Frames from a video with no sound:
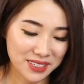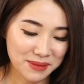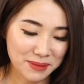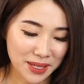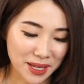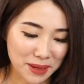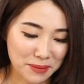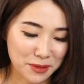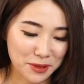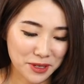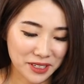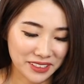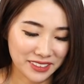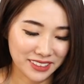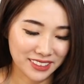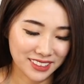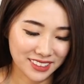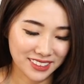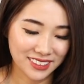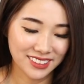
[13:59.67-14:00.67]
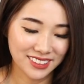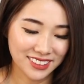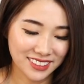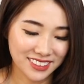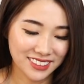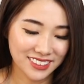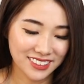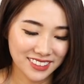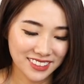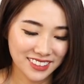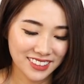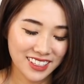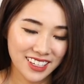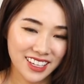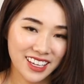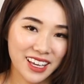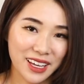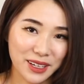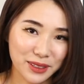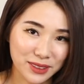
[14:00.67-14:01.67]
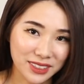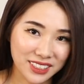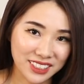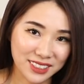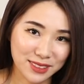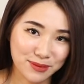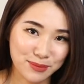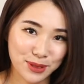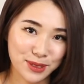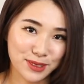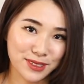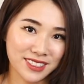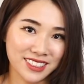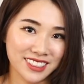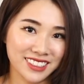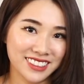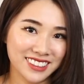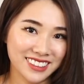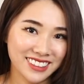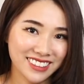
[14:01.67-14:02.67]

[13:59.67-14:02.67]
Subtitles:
seems like I'm quite a healthy person.